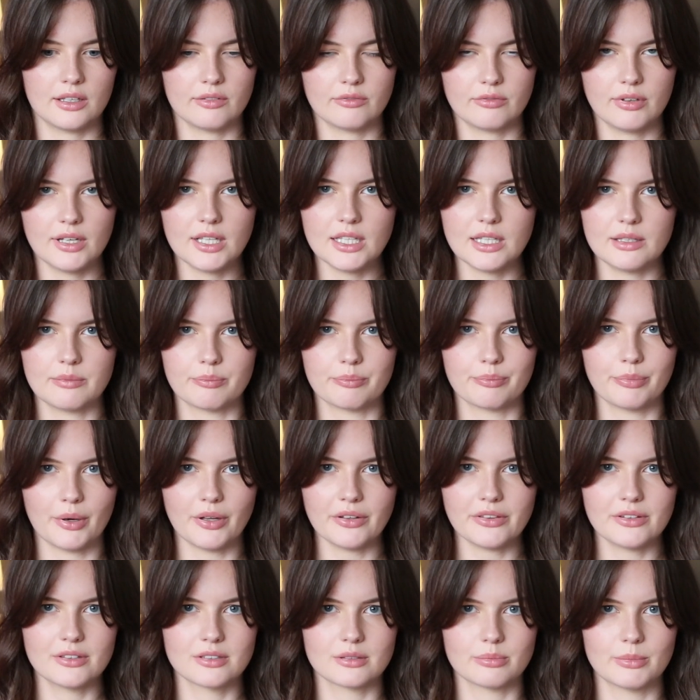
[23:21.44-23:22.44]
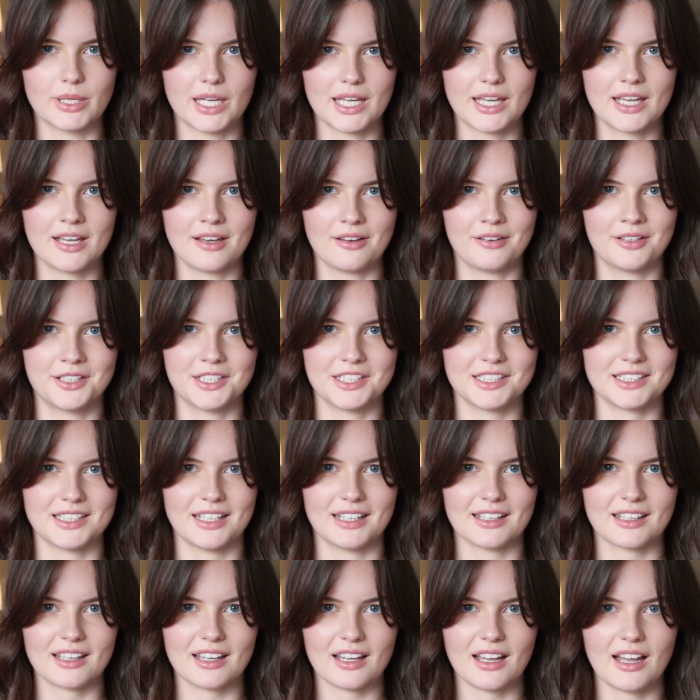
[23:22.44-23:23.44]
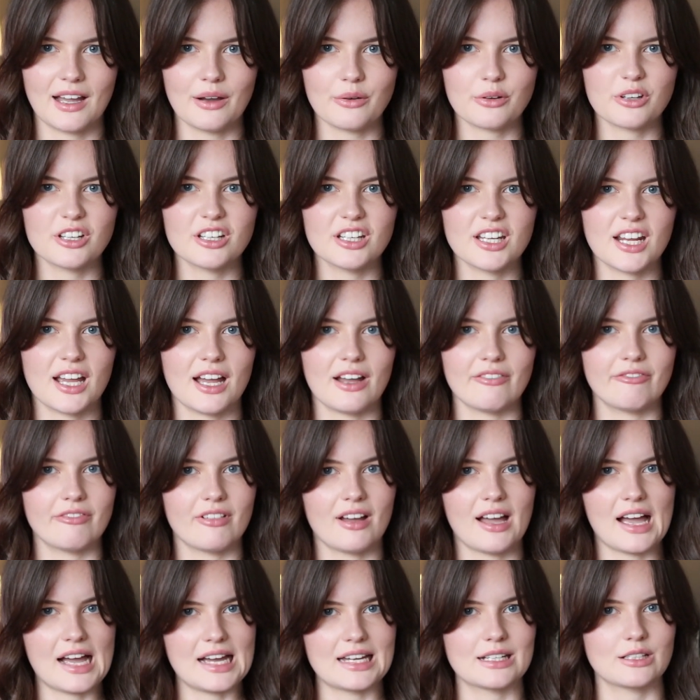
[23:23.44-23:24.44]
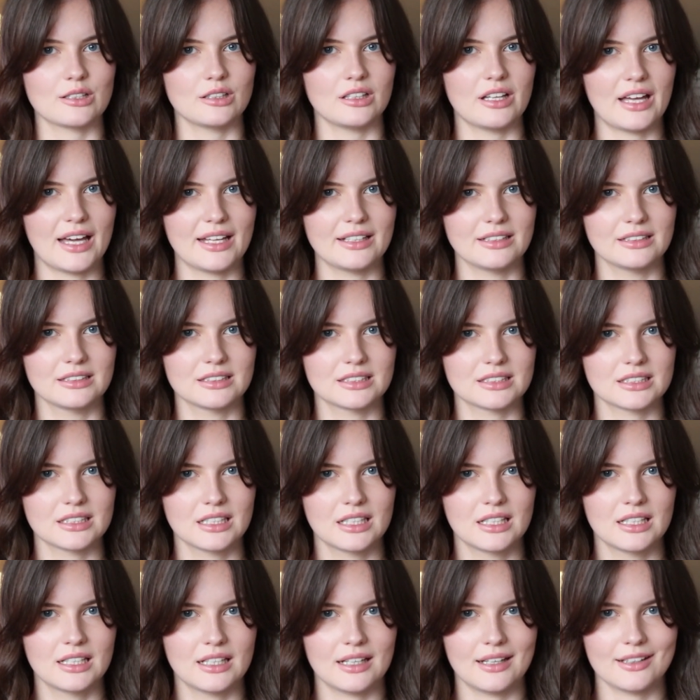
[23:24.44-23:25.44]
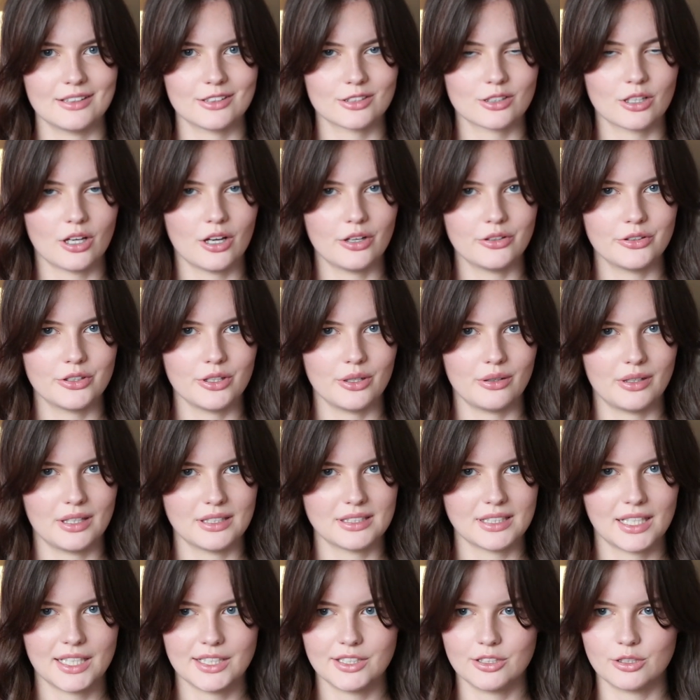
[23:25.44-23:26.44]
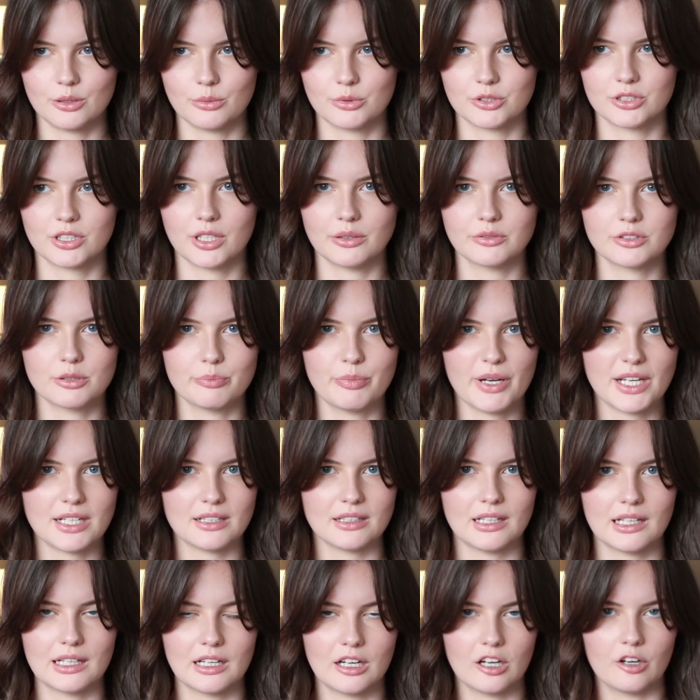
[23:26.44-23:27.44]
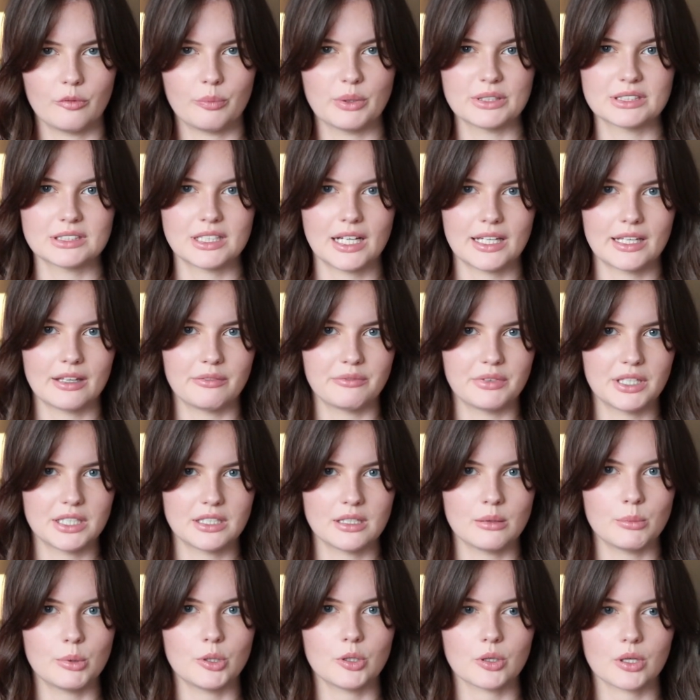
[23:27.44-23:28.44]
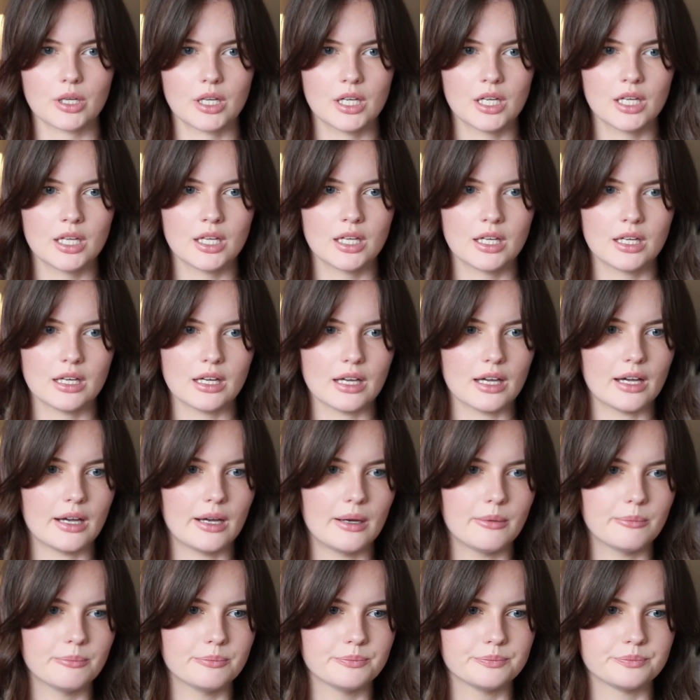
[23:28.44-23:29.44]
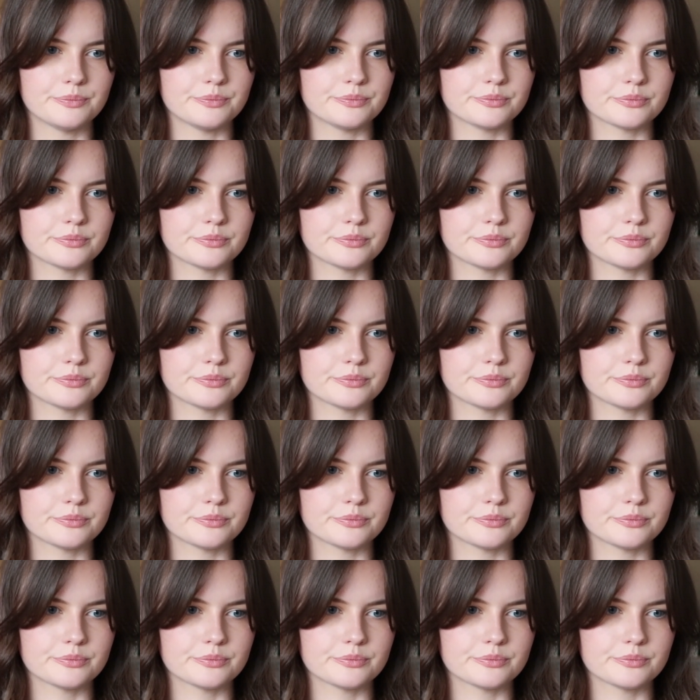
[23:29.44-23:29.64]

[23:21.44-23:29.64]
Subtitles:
really bothers me. I'm just like, how can you have idle hands? I just can't do this. I ended up just going to bed at like 8:30 and reading a book. I